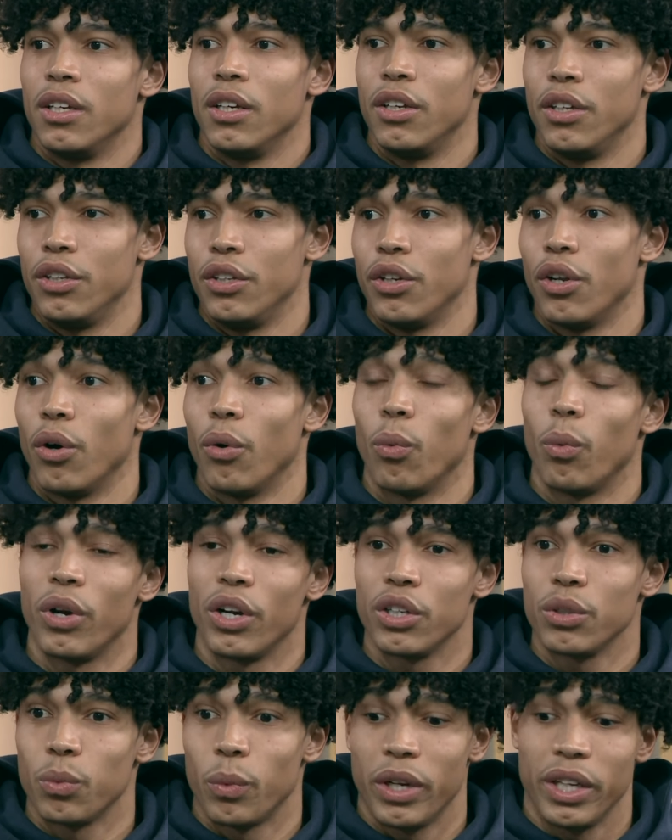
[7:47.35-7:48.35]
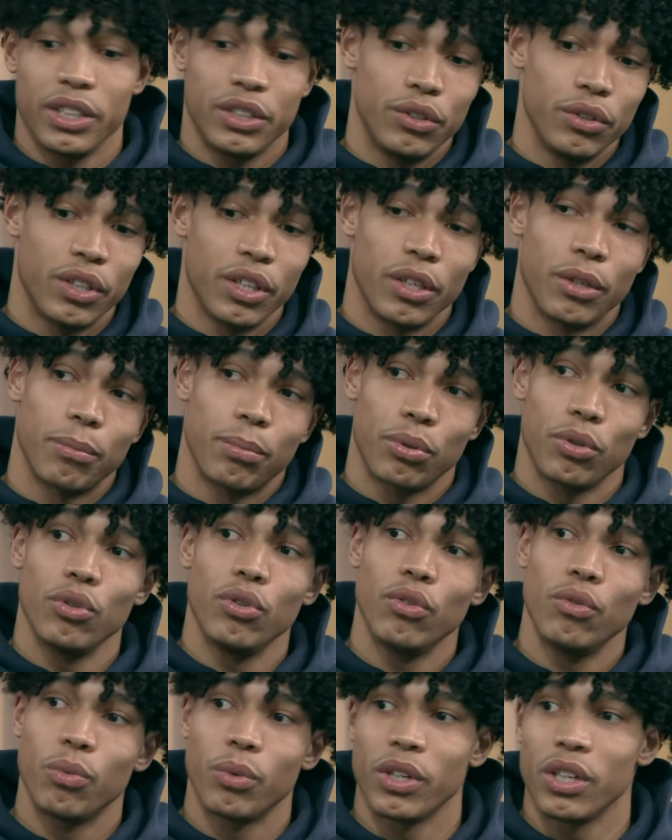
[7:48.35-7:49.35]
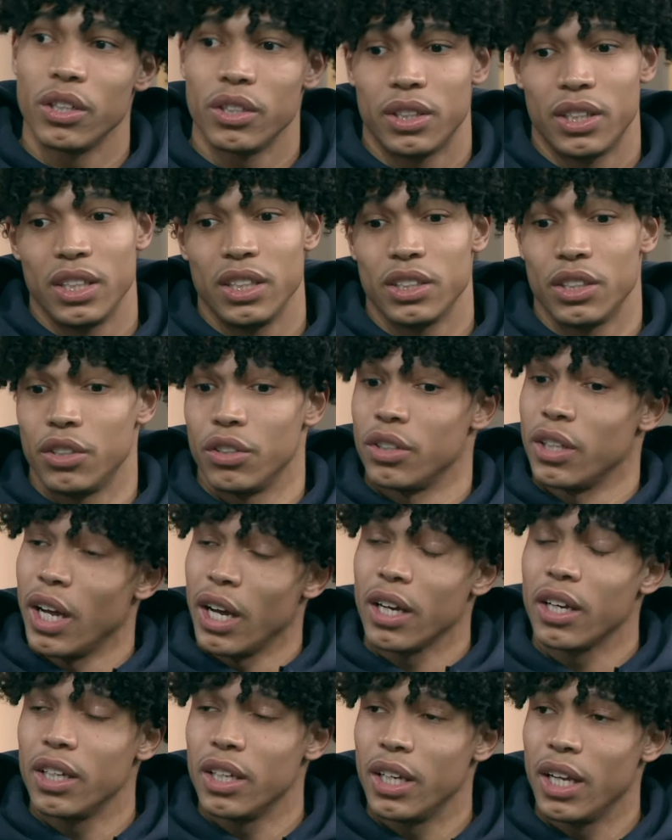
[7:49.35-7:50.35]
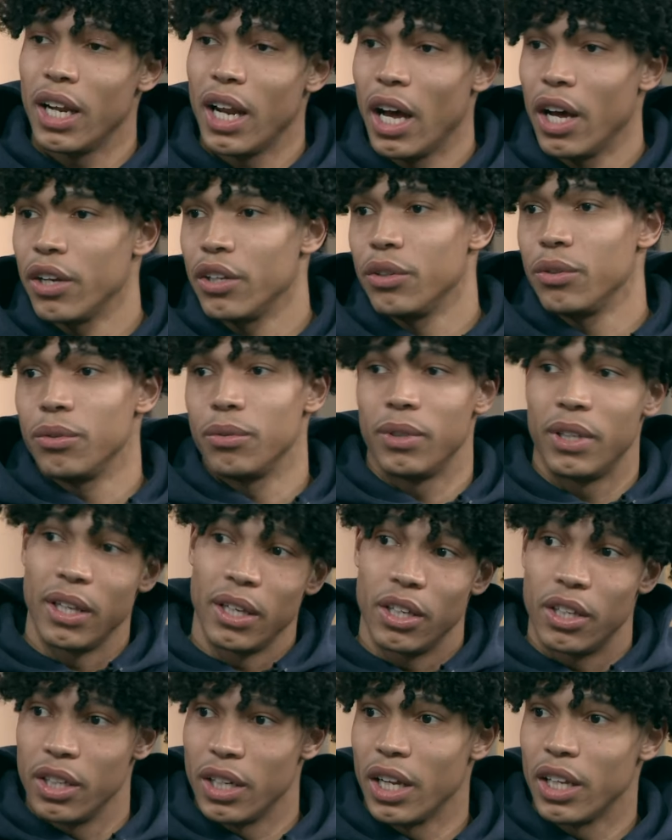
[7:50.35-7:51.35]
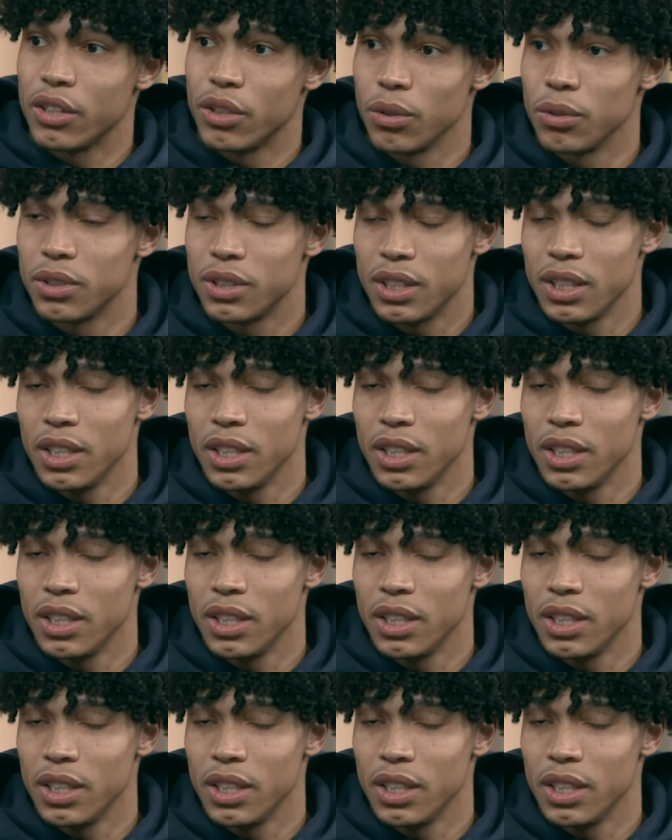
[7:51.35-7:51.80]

you know, where ways you can improve, where things you're not good at, how do you get good at those